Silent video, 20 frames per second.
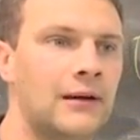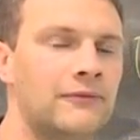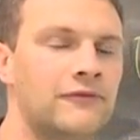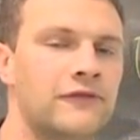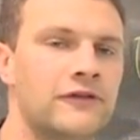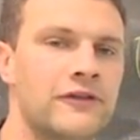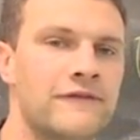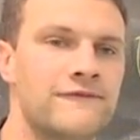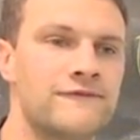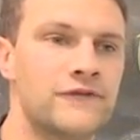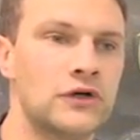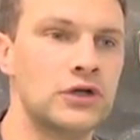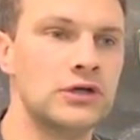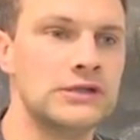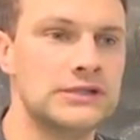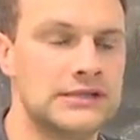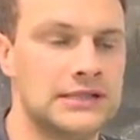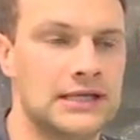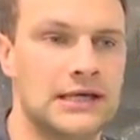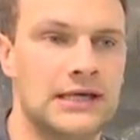For the
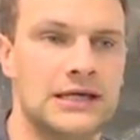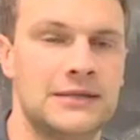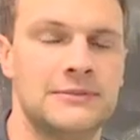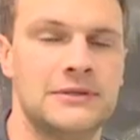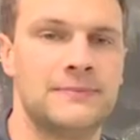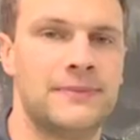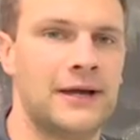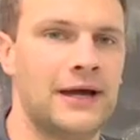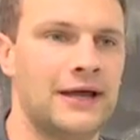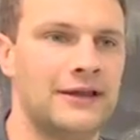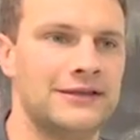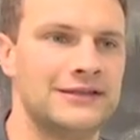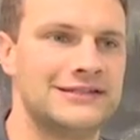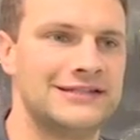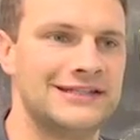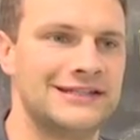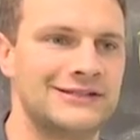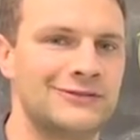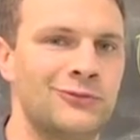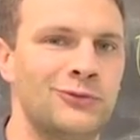first time in
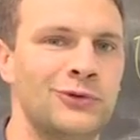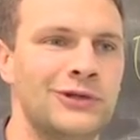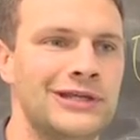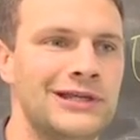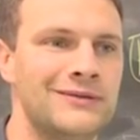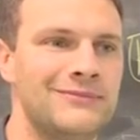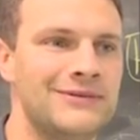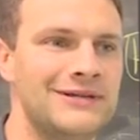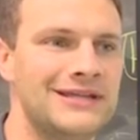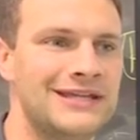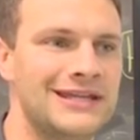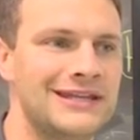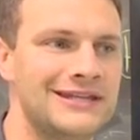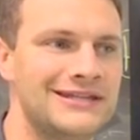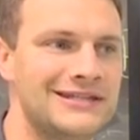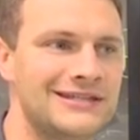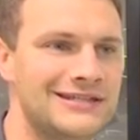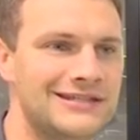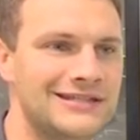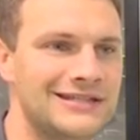politics, we begin
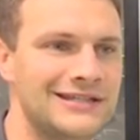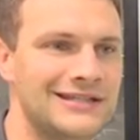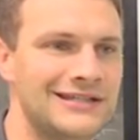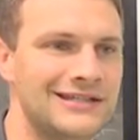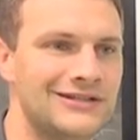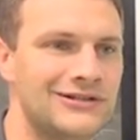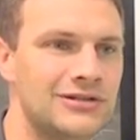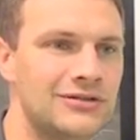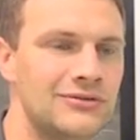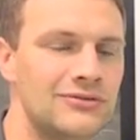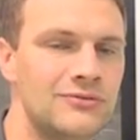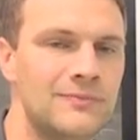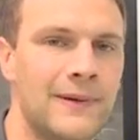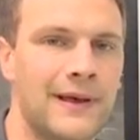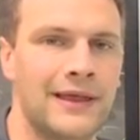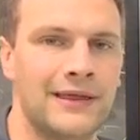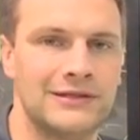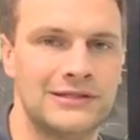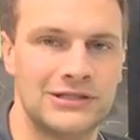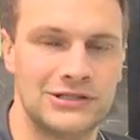to see two
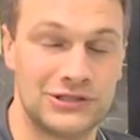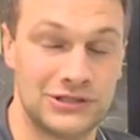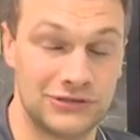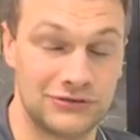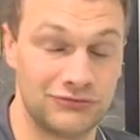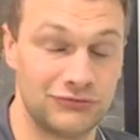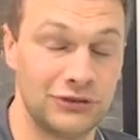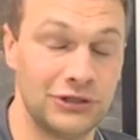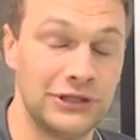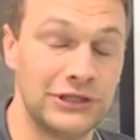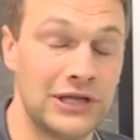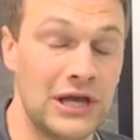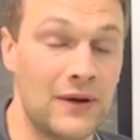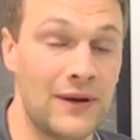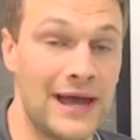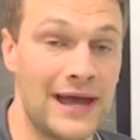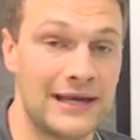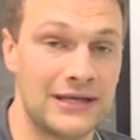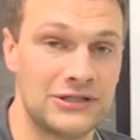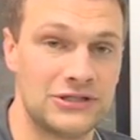politicians really go
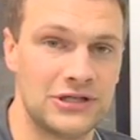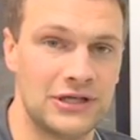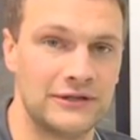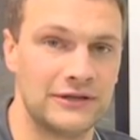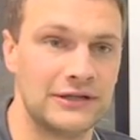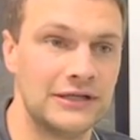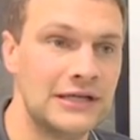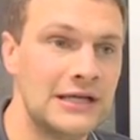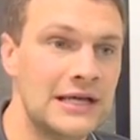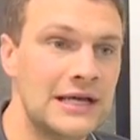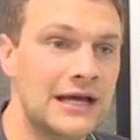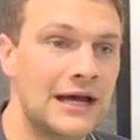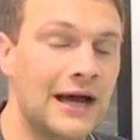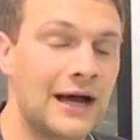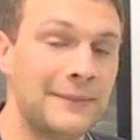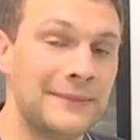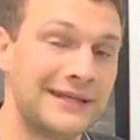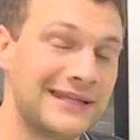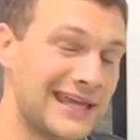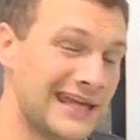at each other.
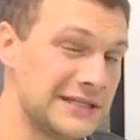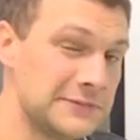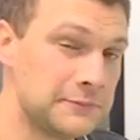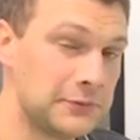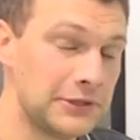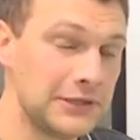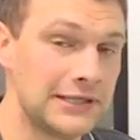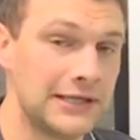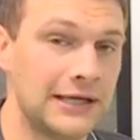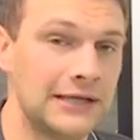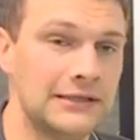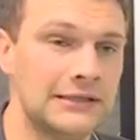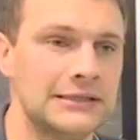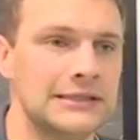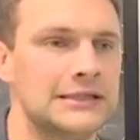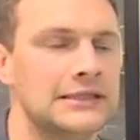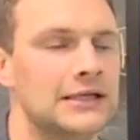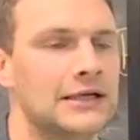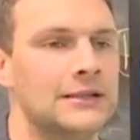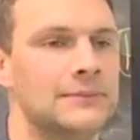And it gets pretty
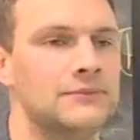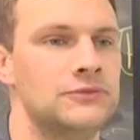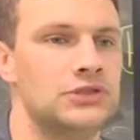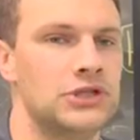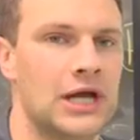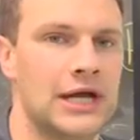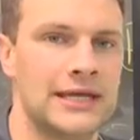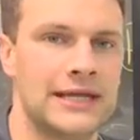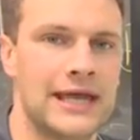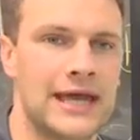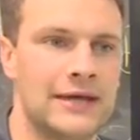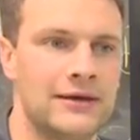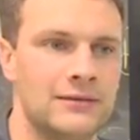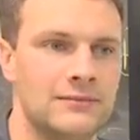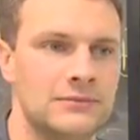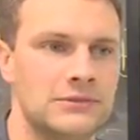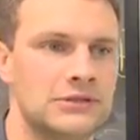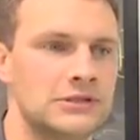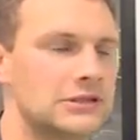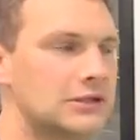ugly. John
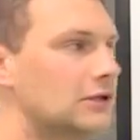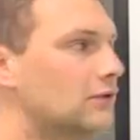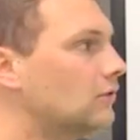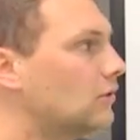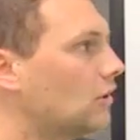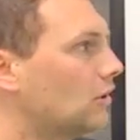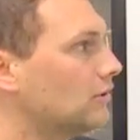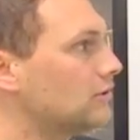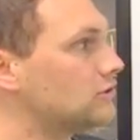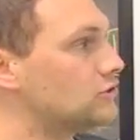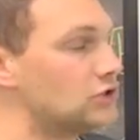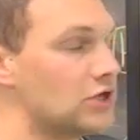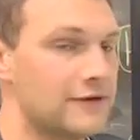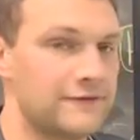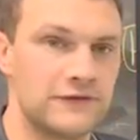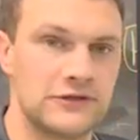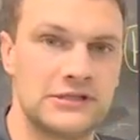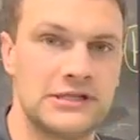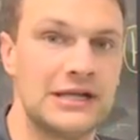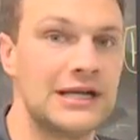Adams, calls
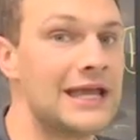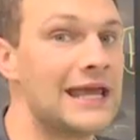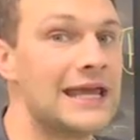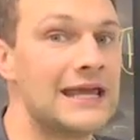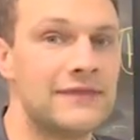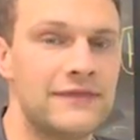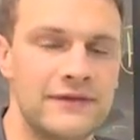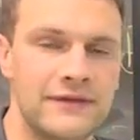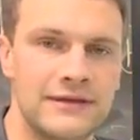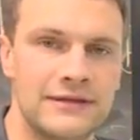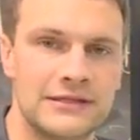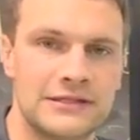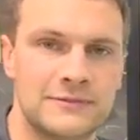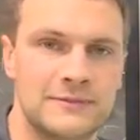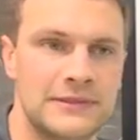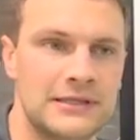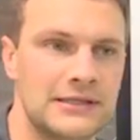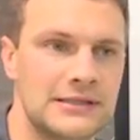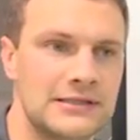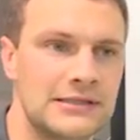Jefferson an atheist
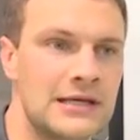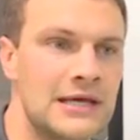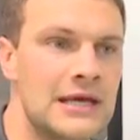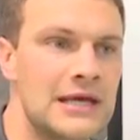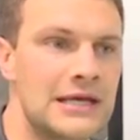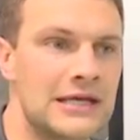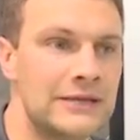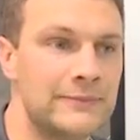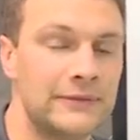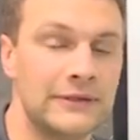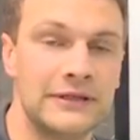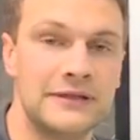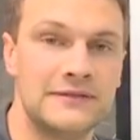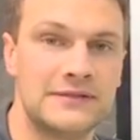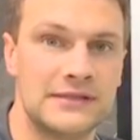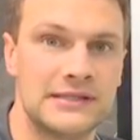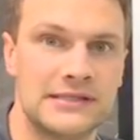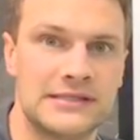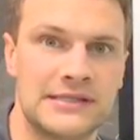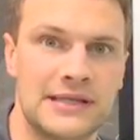because he believes
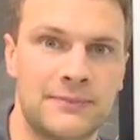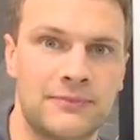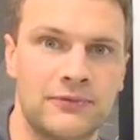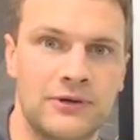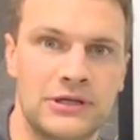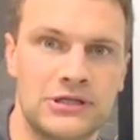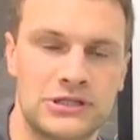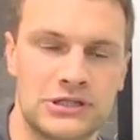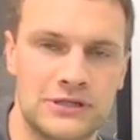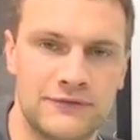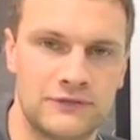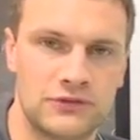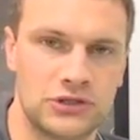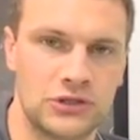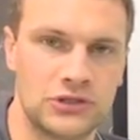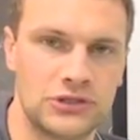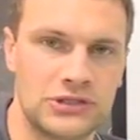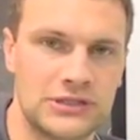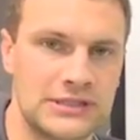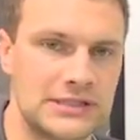in the separation of
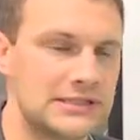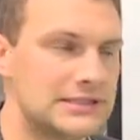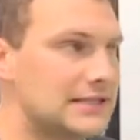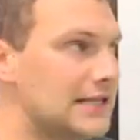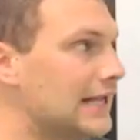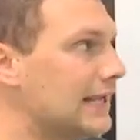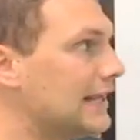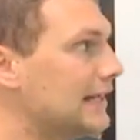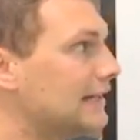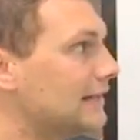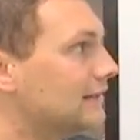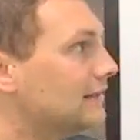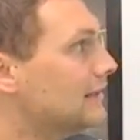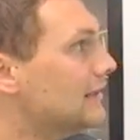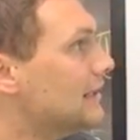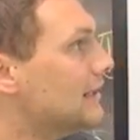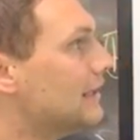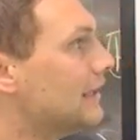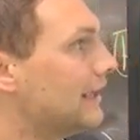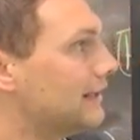church and state.
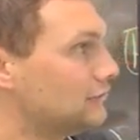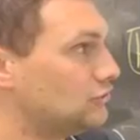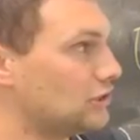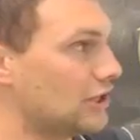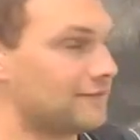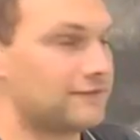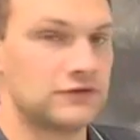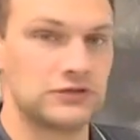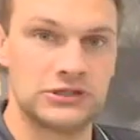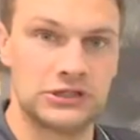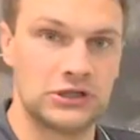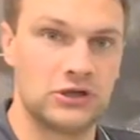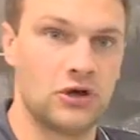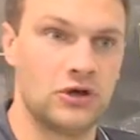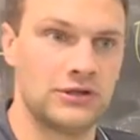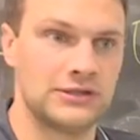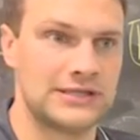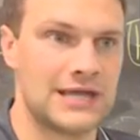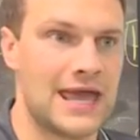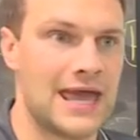And Jefferson
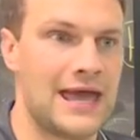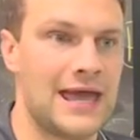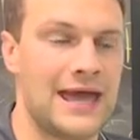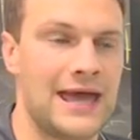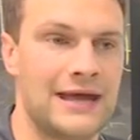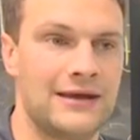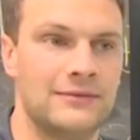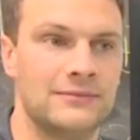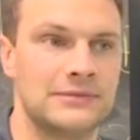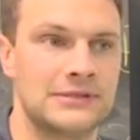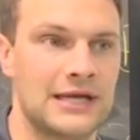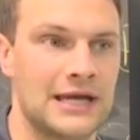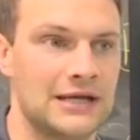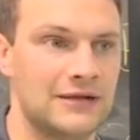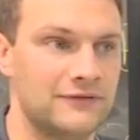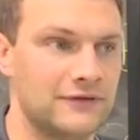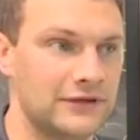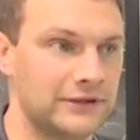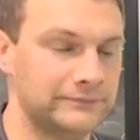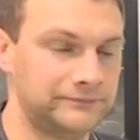calls Adams kind
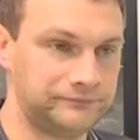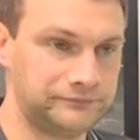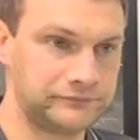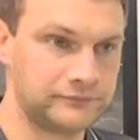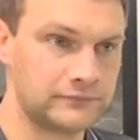of a